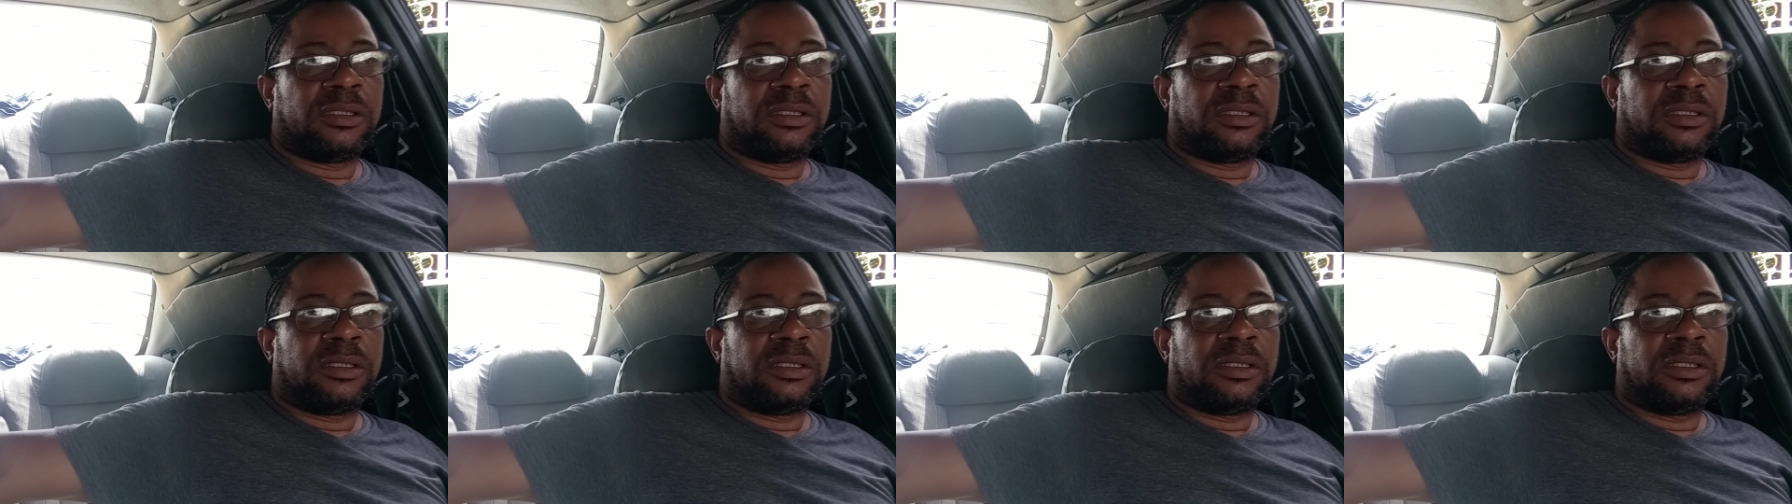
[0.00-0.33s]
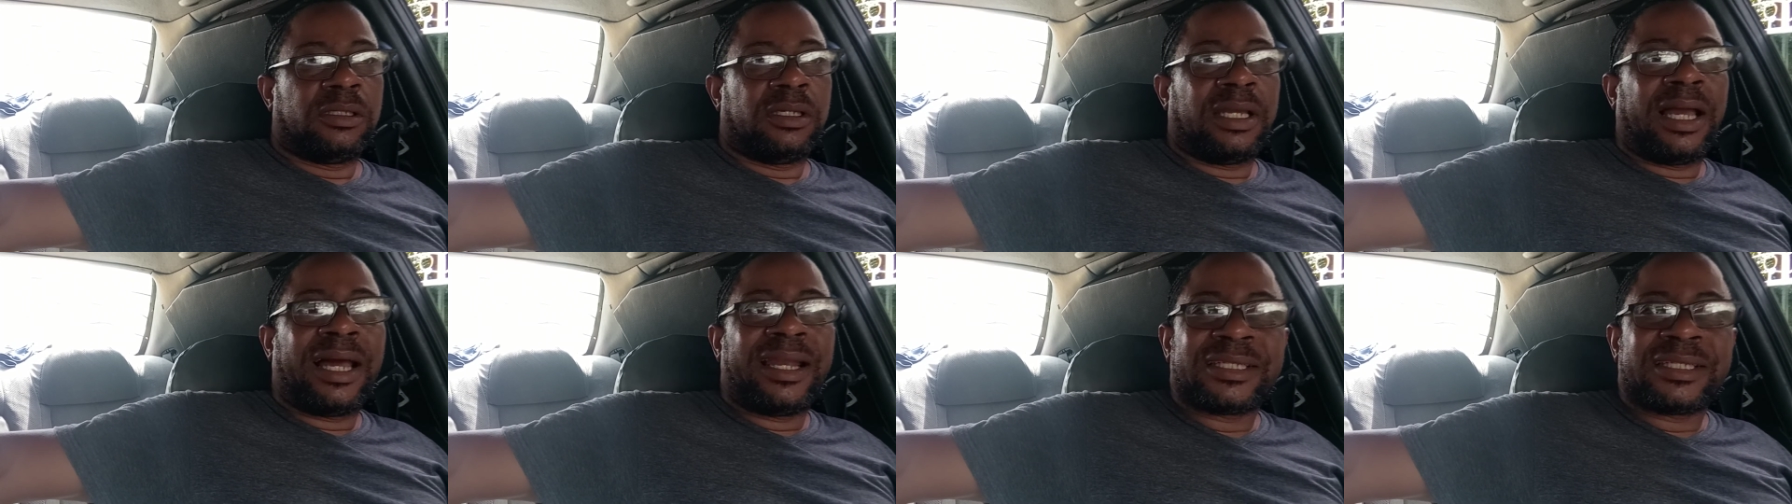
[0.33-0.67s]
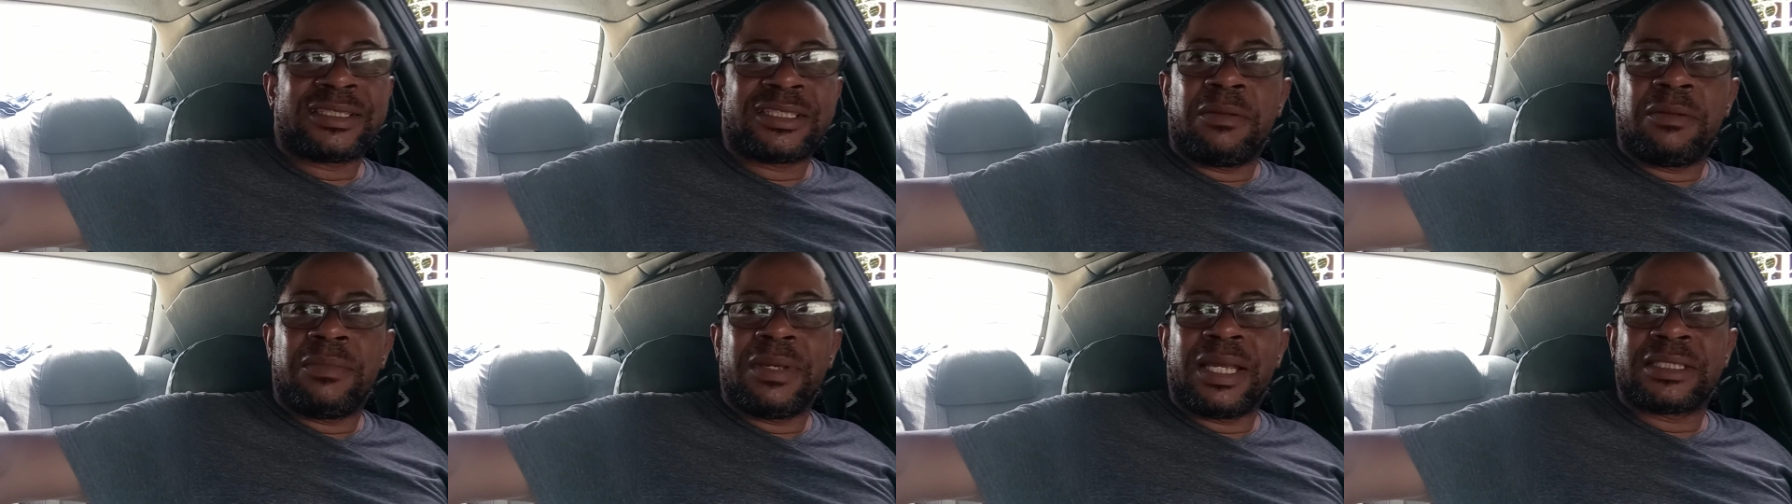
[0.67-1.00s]
You
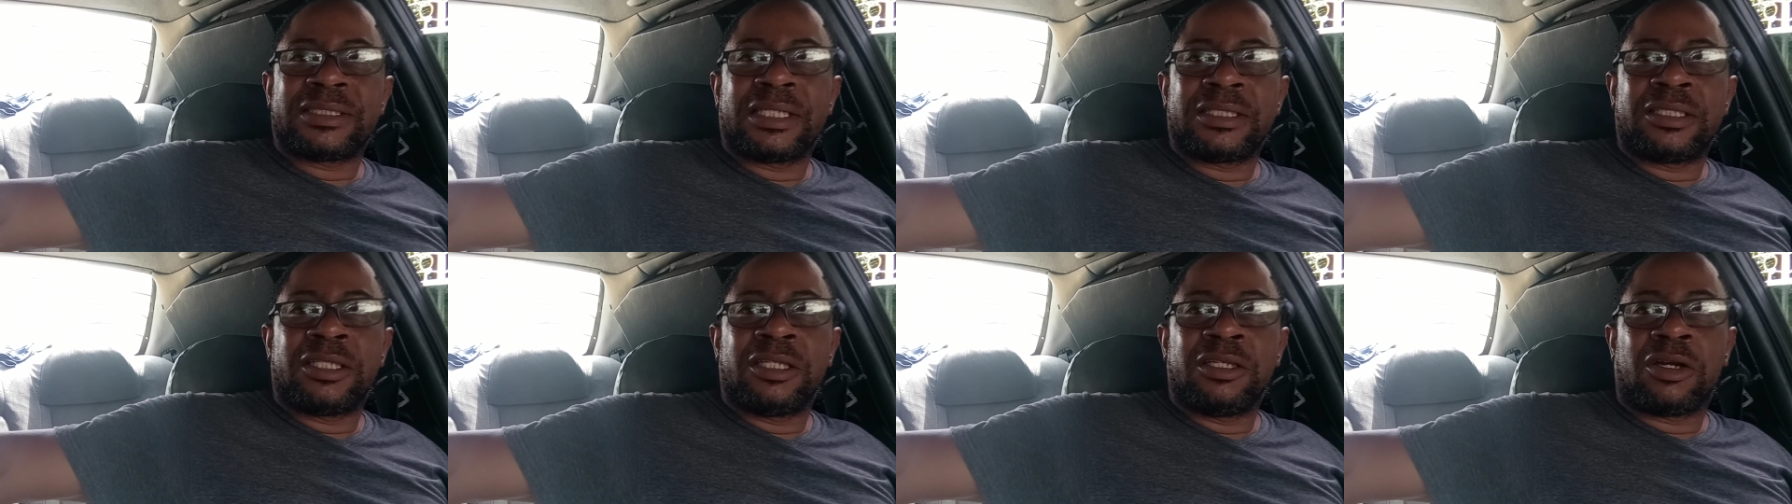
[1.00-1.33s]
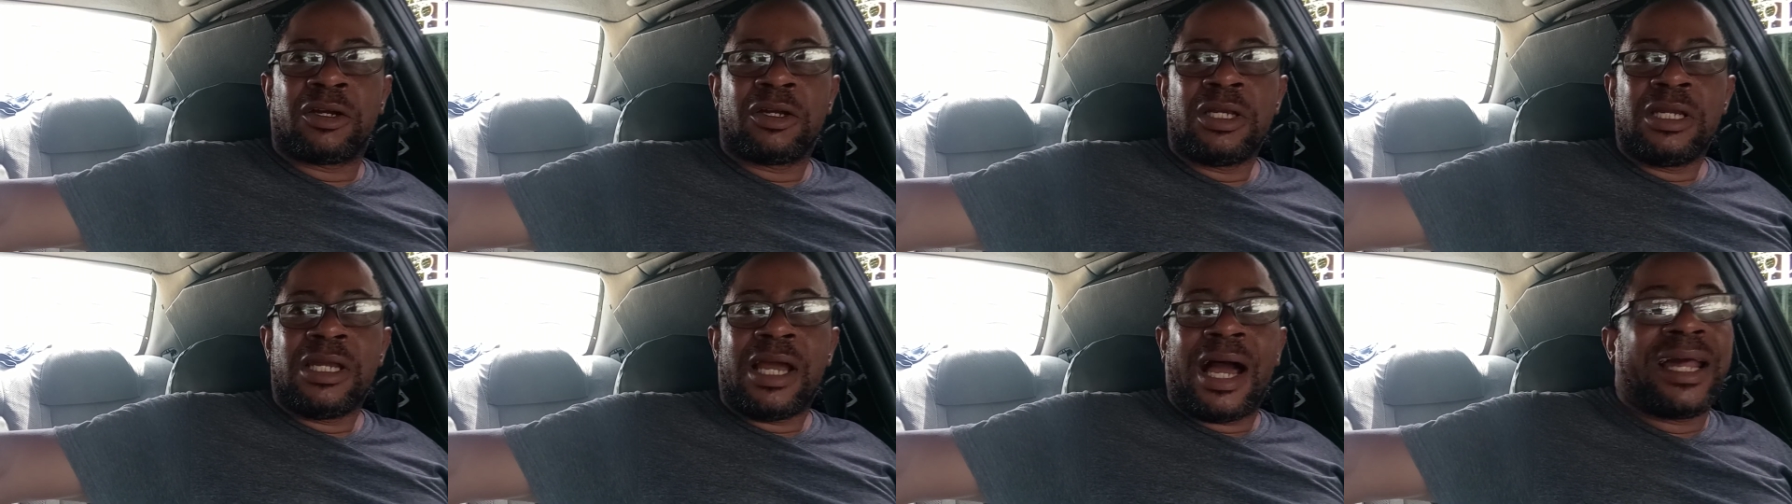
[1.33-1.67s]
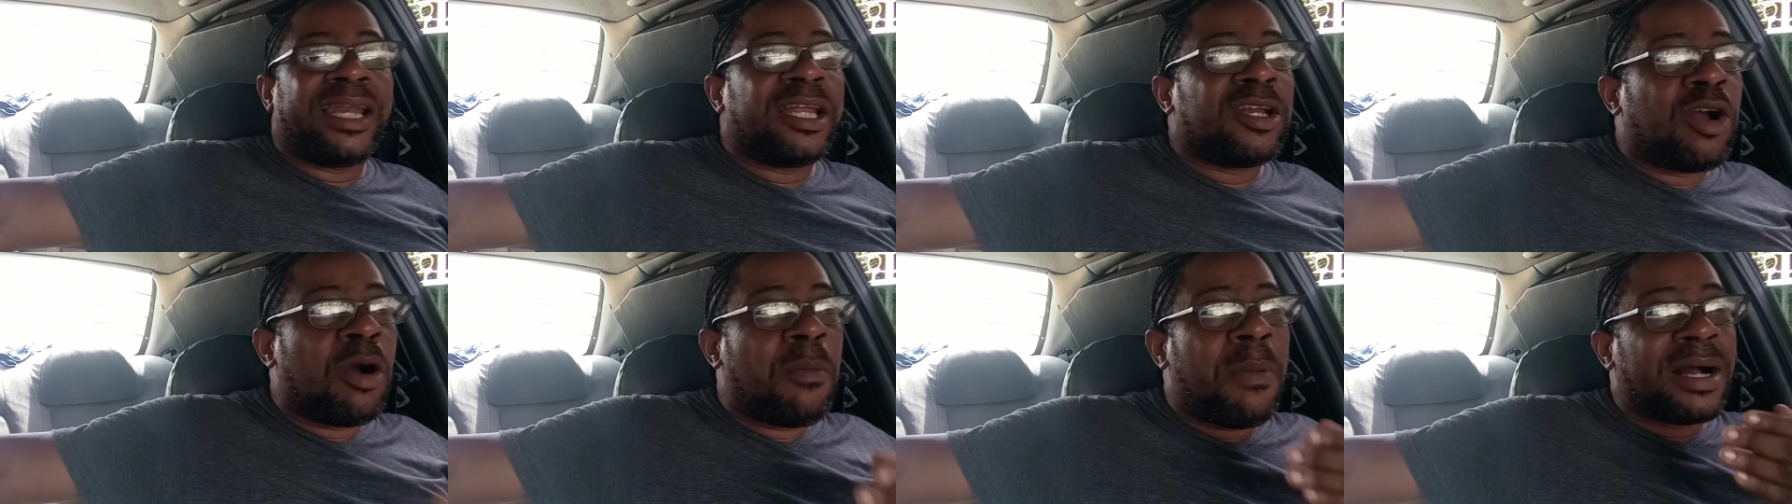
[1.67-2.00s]
understand what I said to you? And
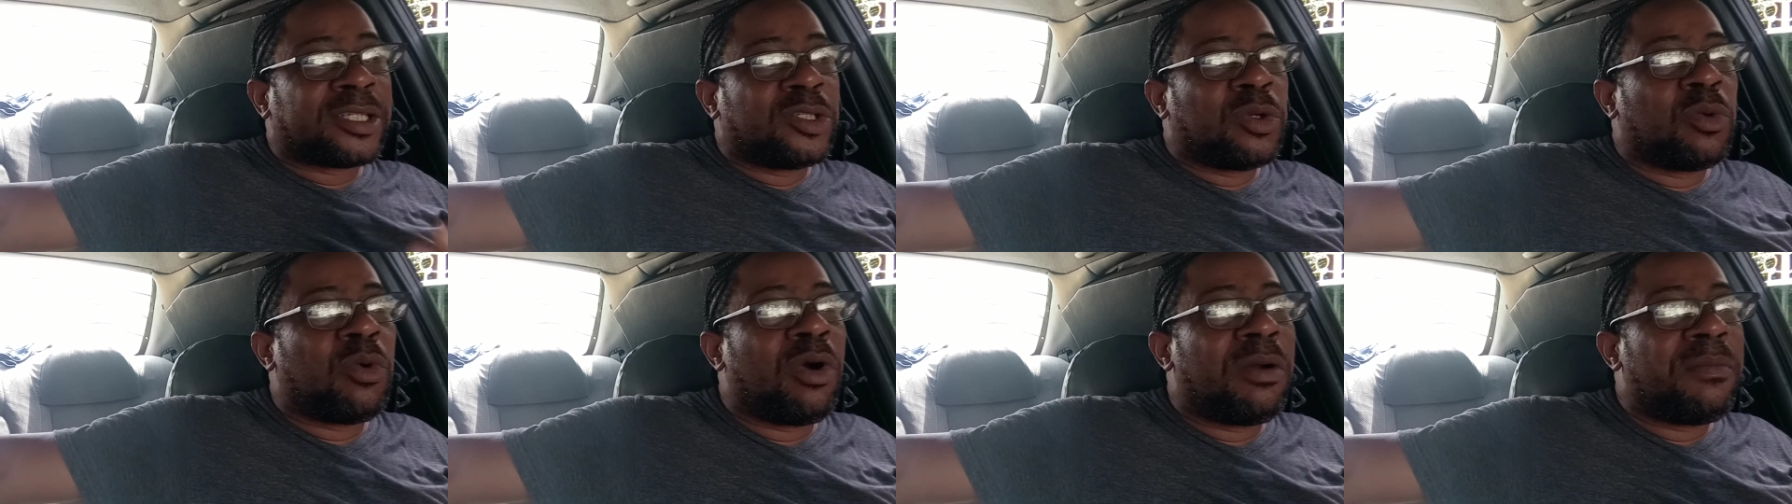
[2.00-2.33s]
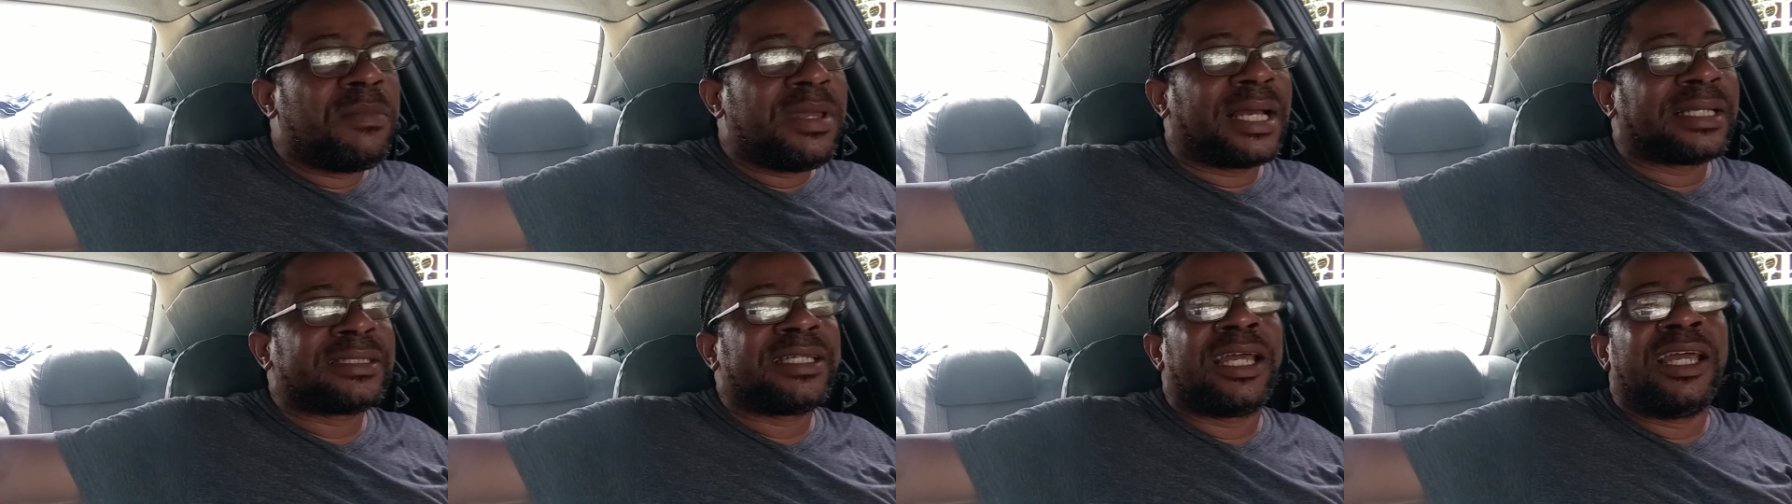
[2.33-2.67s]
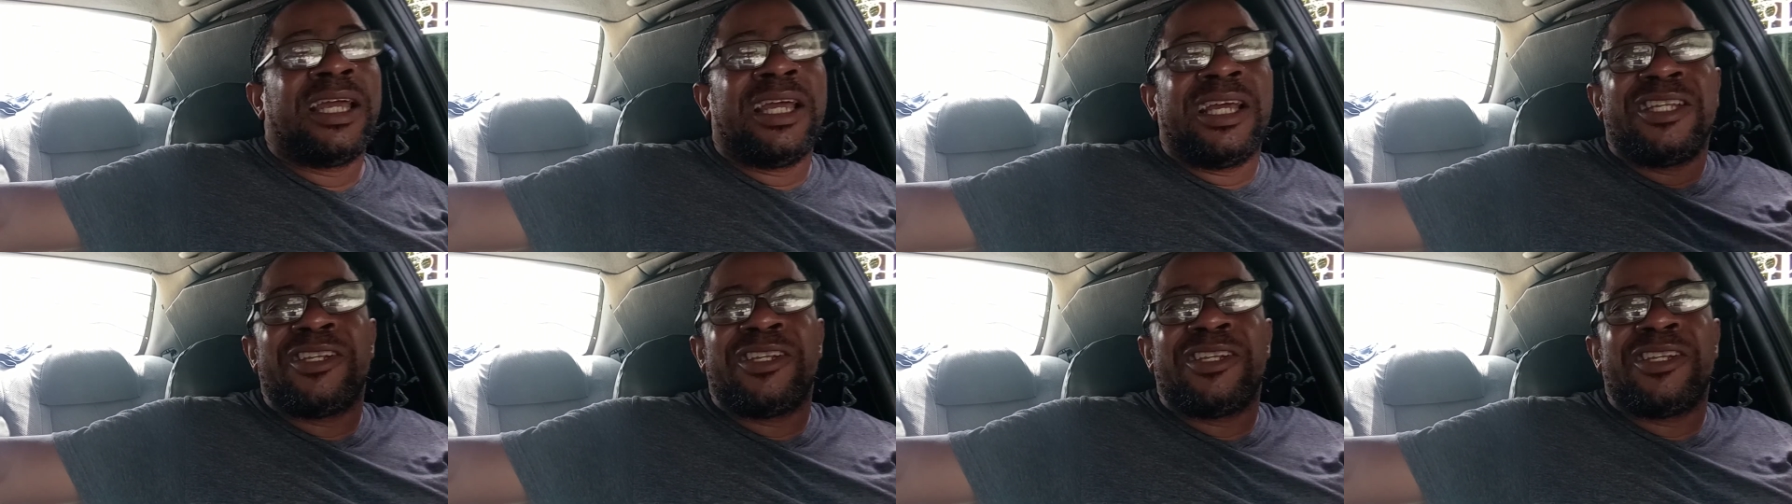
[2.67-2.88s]
it go back to what me I said,